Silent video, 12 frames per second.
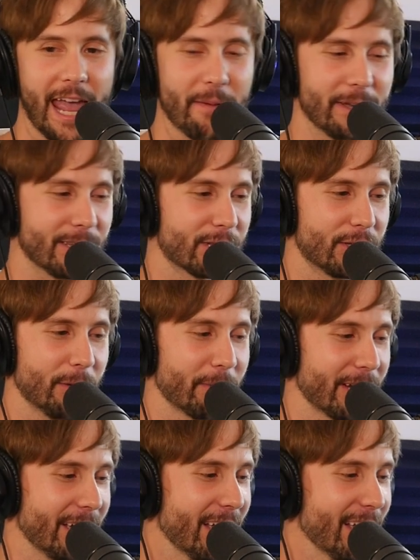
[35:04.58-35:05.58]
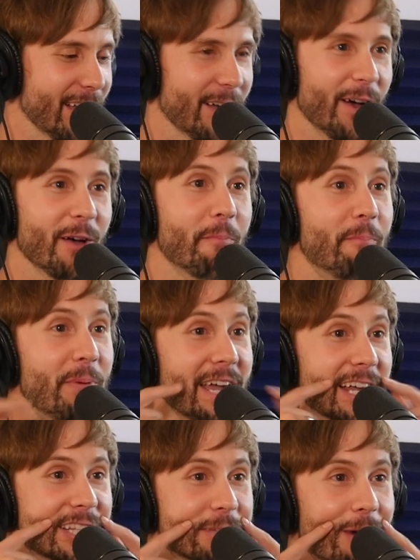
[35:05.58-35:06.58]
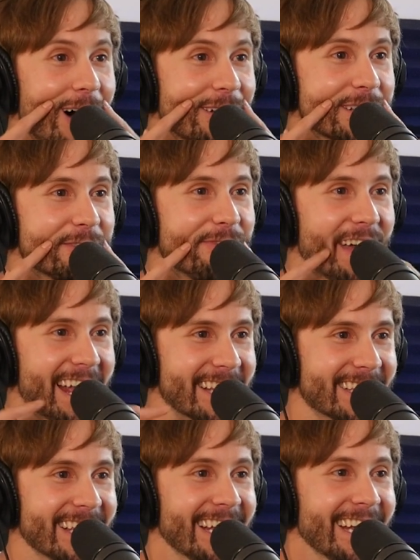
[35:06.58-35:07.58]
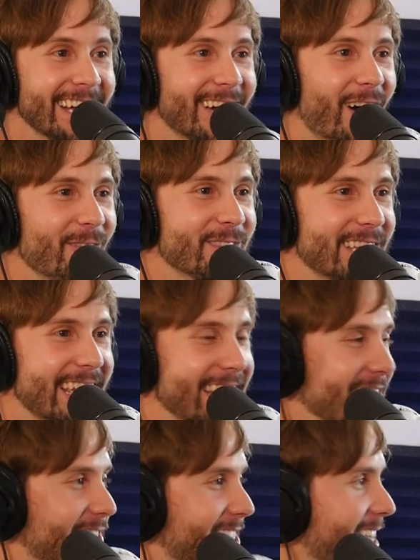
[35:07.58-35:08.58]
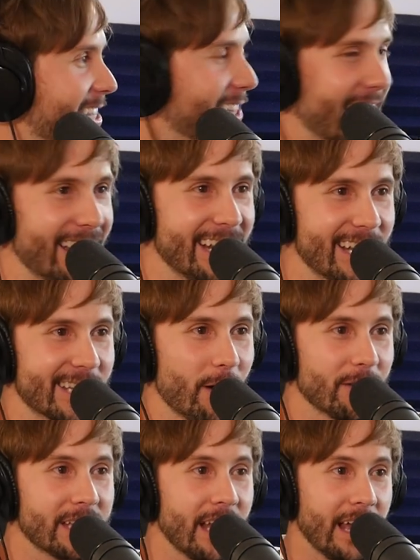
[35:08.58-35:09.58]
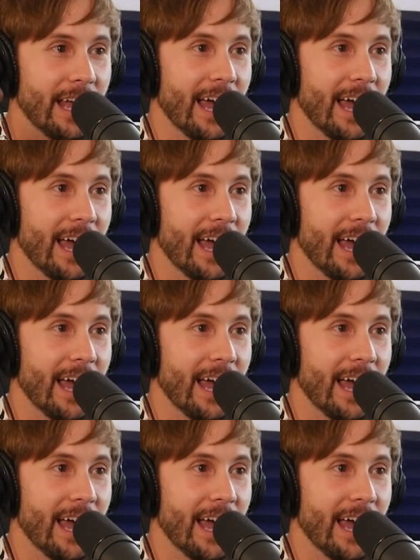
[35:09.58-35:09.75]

came in super biggest smile on his face comes in he sits there and he just goes